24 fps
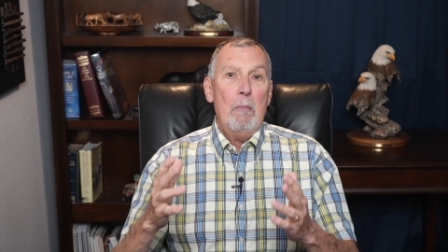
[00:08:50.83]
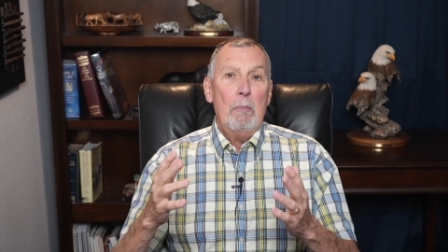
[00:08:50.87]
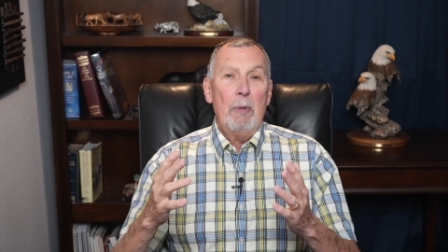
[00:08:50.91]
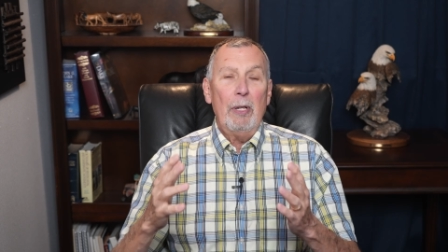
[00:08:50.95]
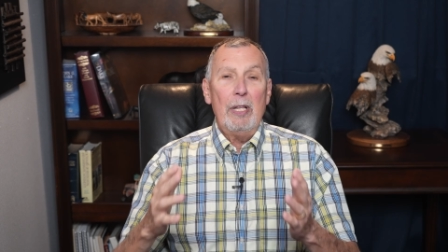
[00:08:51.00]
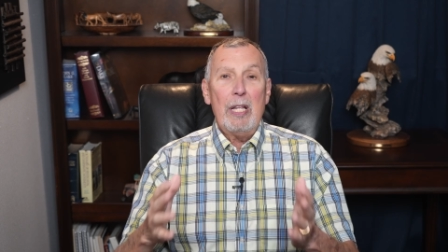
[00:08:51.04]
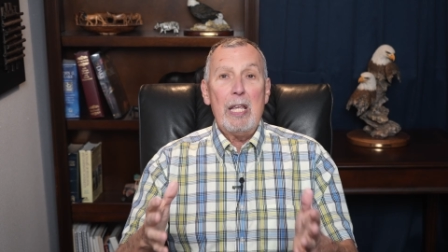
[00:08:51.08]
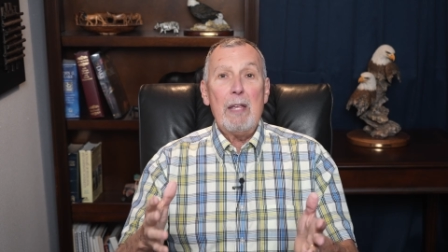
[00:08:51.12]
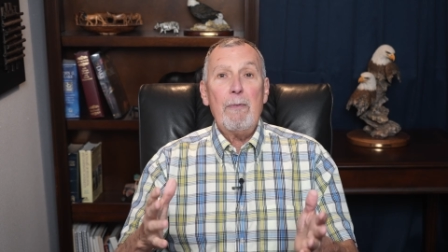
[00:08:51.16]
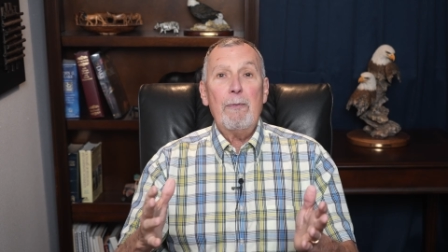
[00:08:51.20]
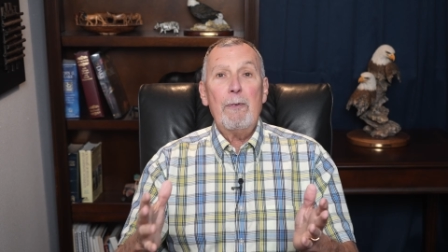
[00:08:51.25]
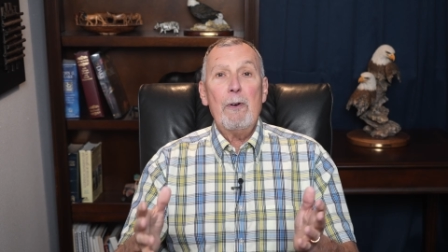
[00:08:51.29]

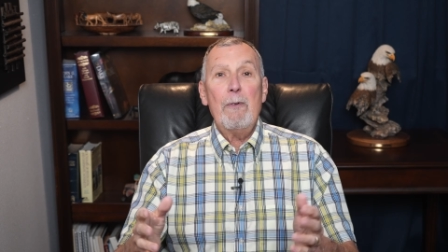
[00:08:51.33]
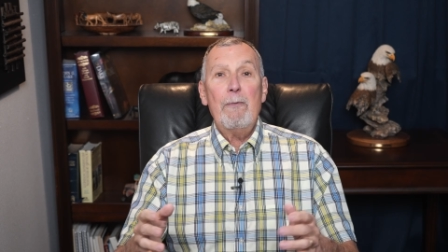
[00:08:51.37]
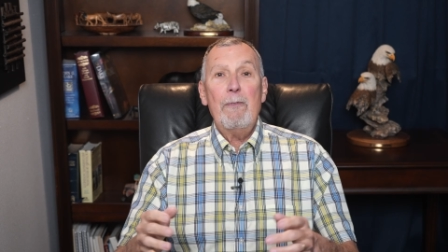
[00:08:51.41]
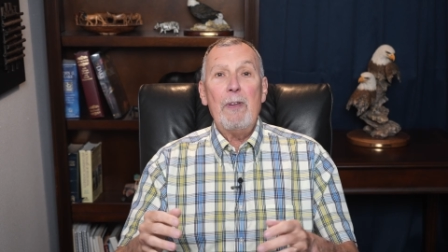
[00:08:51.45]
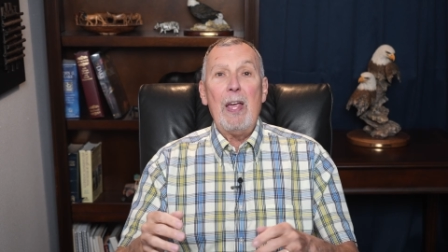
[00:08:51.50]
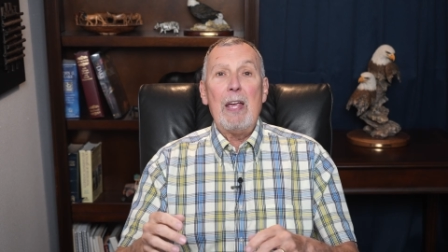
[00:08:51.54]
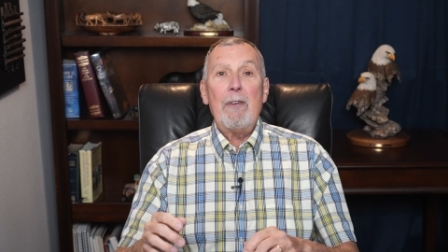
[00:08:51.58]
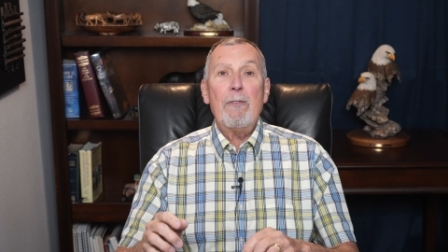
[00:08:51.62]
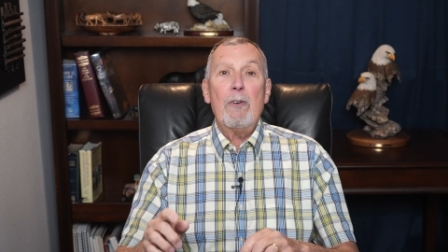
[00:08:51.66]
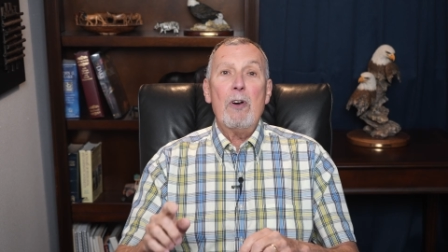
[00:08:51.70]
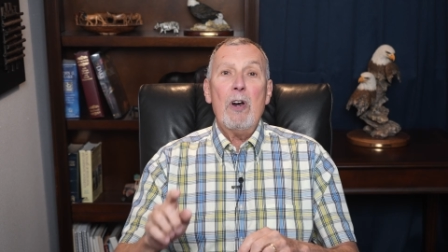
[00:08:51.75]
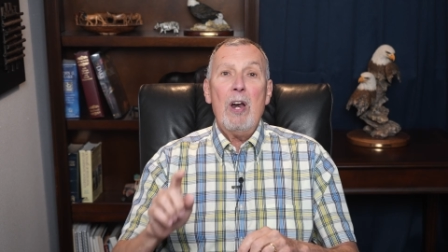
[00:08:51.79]
believe for
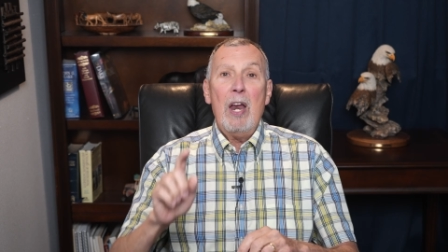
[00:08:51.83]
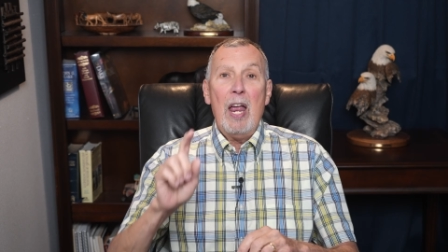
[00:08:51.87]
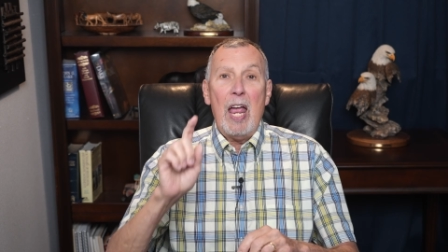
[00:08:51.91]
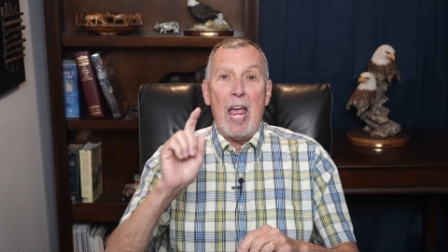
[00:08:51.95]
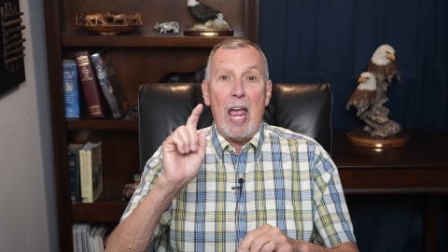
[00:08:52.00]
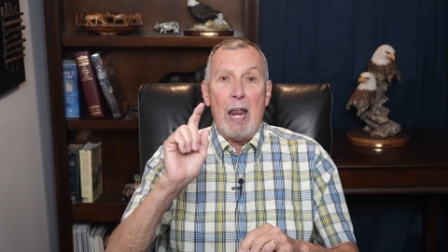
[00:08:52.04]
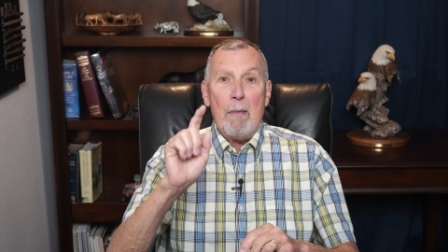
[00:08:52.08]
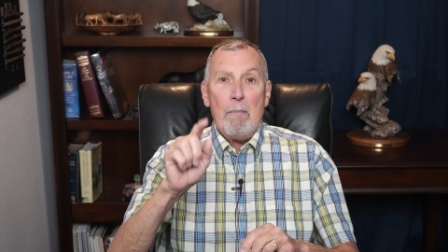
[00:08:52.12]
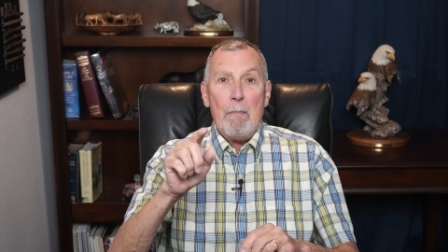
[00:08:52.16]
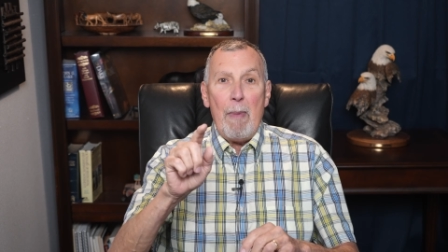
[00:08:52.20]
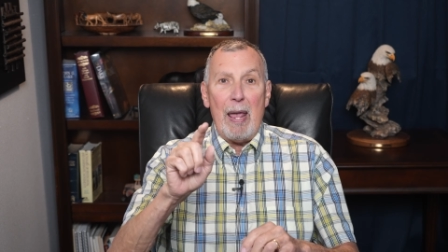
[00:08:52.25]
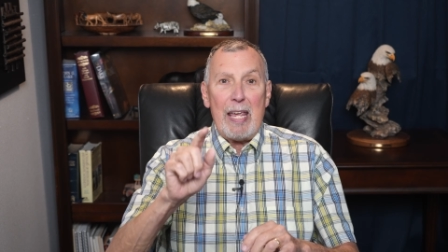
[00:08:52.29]
favor,
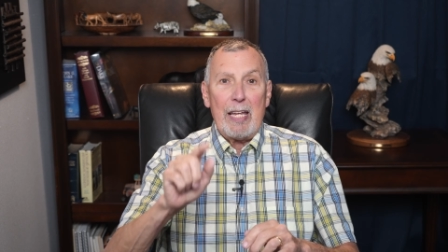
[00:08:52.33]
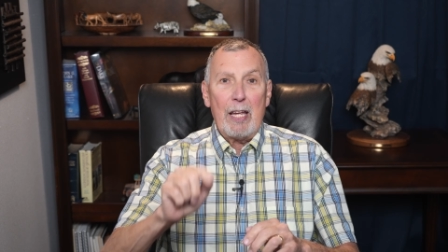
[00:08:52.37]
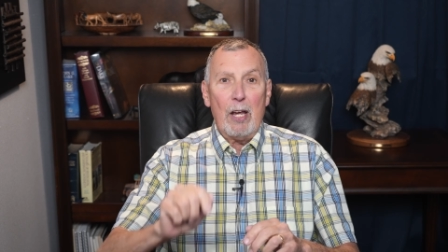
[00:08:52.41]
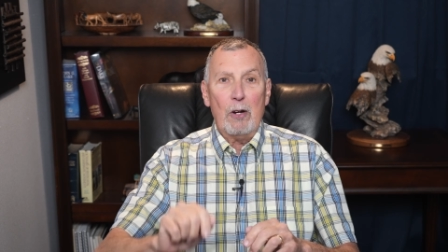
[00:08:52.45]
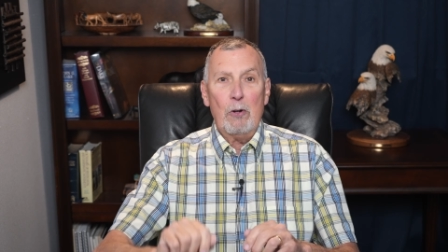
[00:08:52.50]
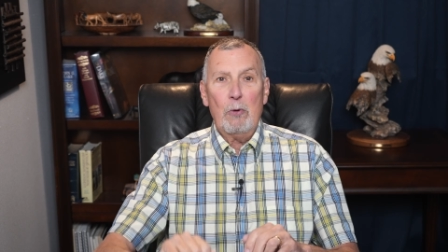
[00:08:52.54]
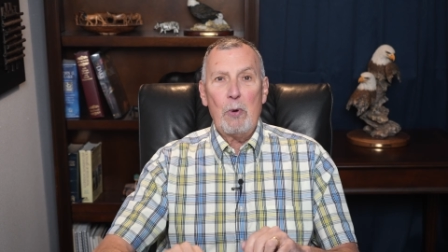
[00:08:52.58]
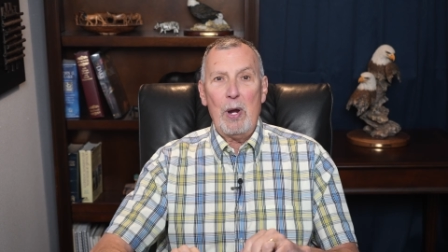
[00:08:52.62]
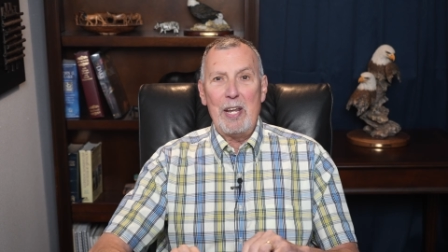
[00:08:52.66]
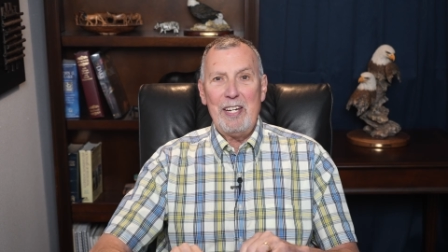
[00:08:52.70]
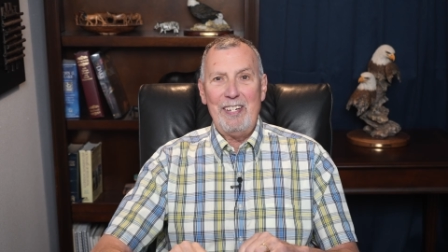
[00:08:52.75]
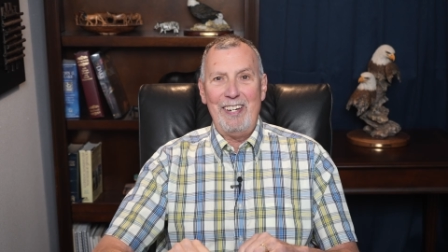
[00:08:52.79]
and make a
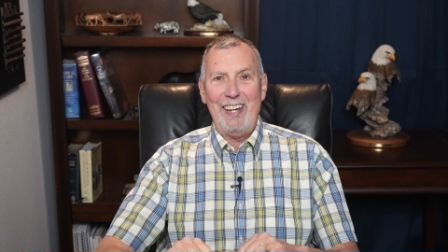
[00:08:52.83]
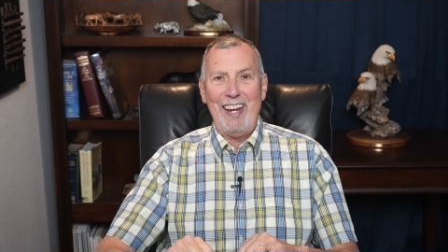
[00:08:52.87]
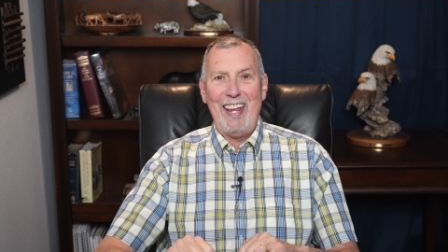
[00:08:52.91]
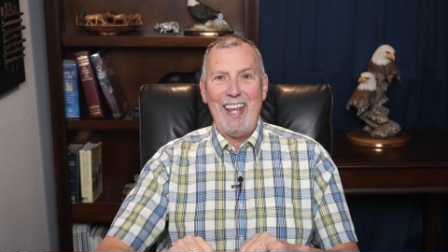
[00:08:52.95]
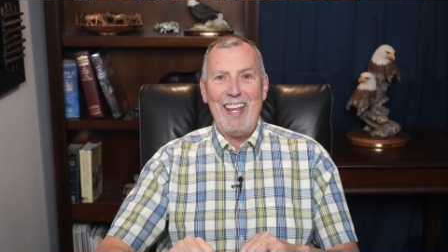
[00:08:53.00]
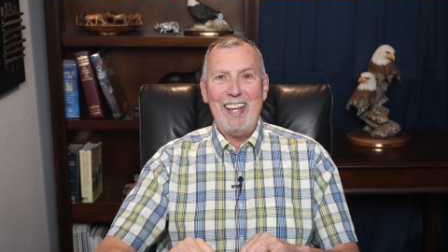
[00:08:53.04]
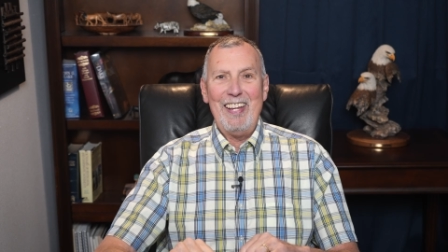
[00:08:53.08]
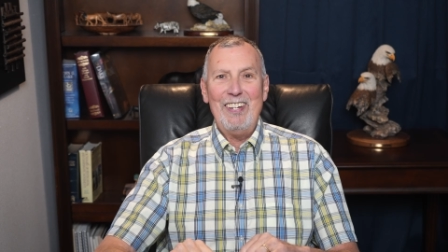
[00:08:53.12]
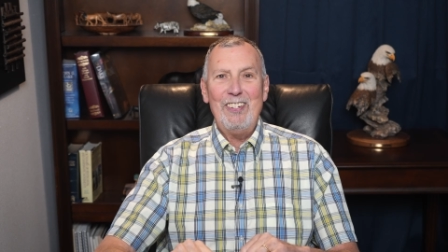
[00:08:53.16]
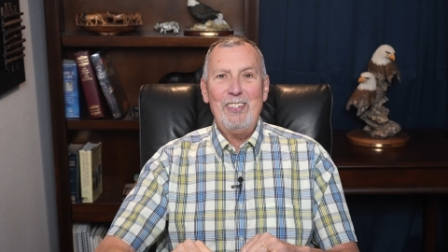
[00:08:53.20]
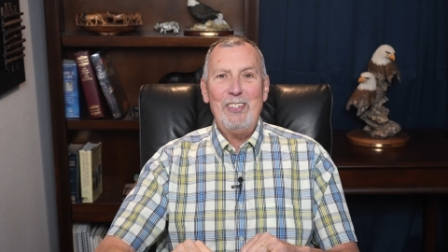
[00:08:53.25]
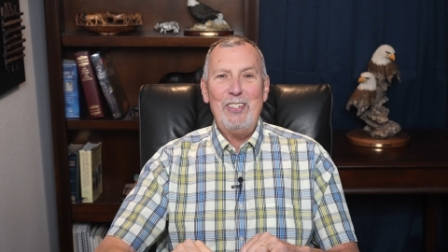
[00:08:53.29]
great
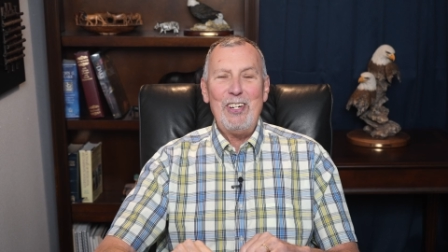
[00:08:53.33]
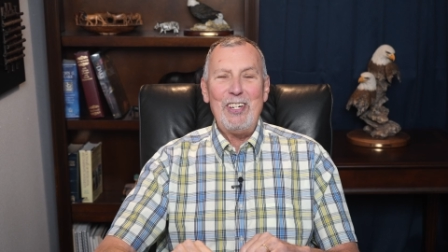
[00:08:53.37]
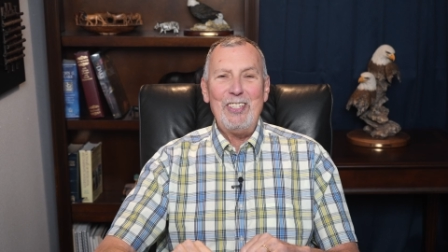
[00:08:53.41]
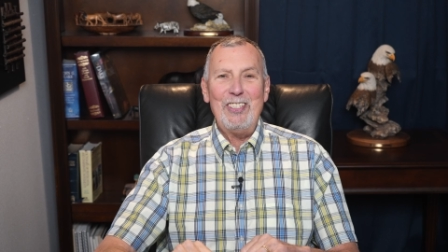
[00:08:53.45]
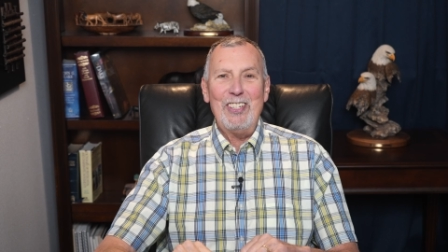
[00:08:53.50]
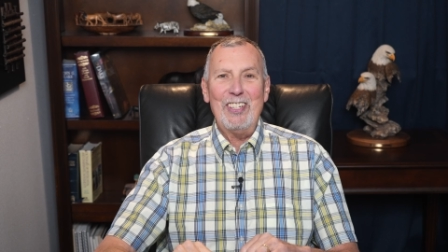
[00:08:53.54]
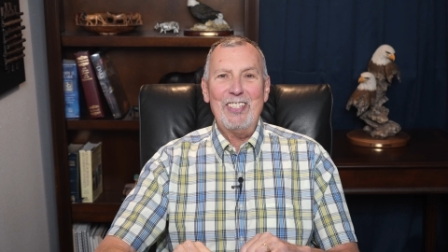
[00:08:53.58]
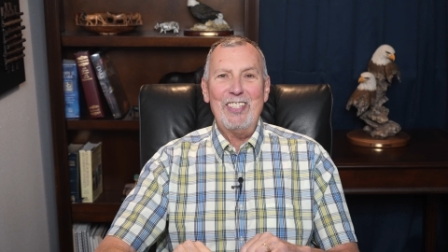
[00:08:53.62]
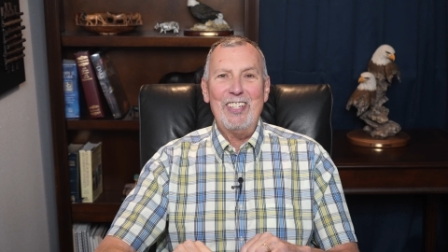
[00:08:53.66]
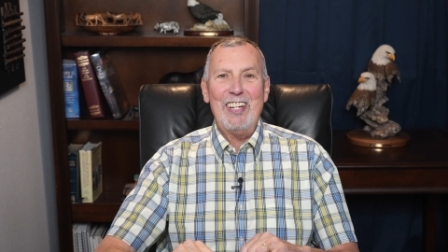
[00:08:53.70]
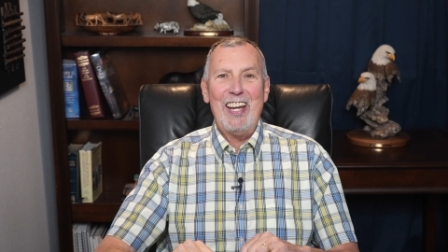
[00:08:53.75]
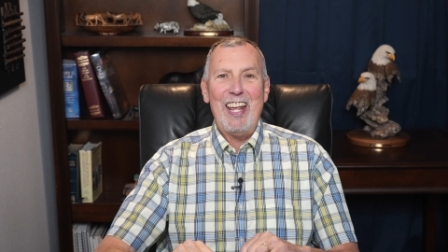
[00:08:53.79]
day in
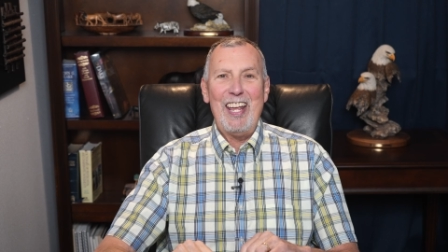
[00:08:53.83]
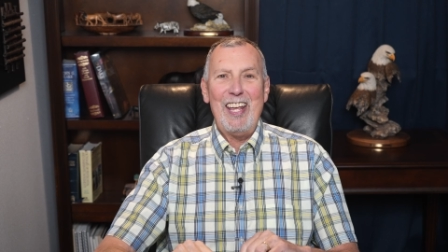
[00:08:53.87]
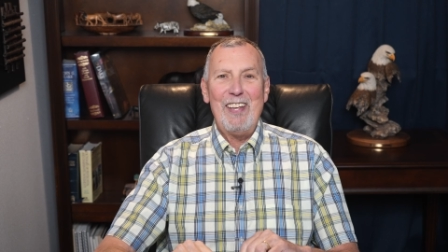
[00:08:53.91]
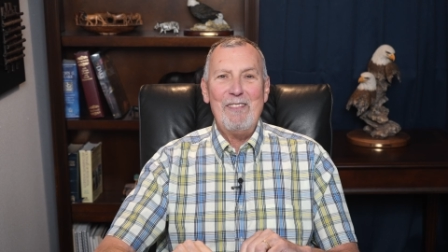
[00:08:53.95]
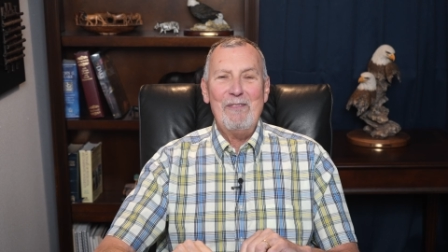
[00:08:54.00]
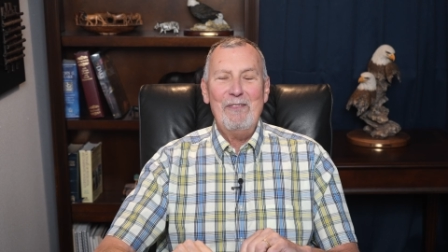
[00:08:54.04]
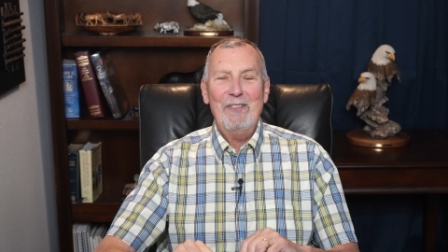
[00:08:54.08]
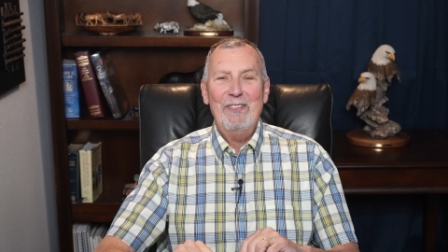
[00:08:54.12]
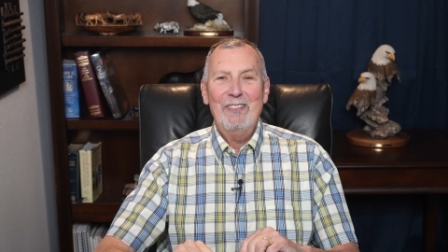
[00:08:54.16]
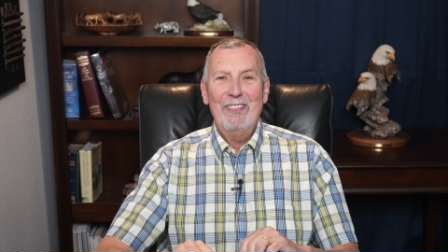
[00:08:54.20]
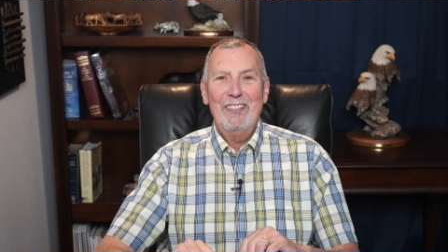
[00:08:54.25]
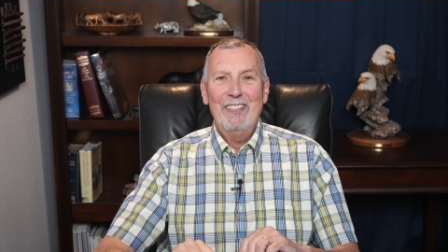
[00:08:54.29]
Jesus'
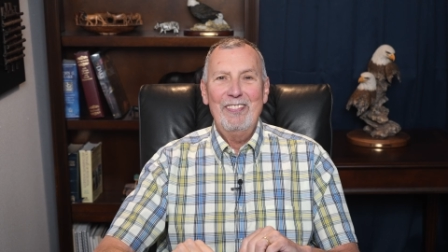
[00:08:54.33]
name.